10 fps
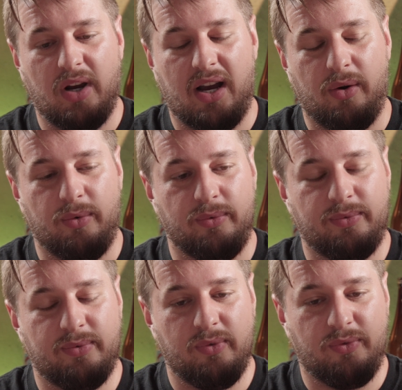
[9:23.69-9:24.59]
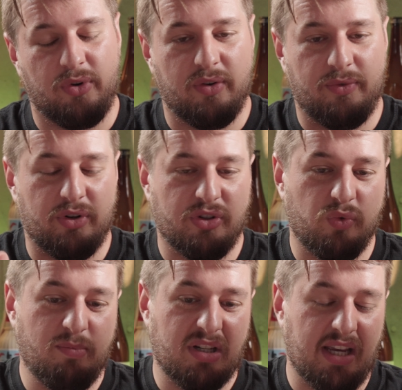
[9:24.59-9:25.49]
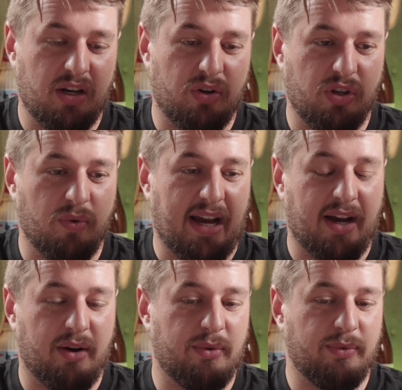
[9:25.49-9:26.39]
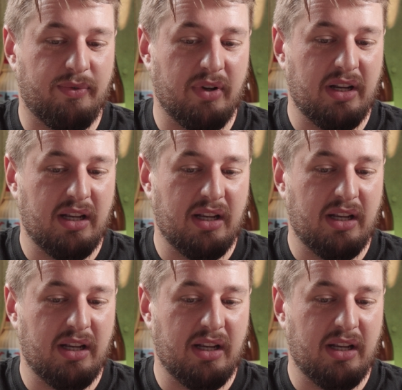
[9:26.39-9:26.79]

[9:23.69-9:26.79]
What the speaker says: of for sweet potato. You have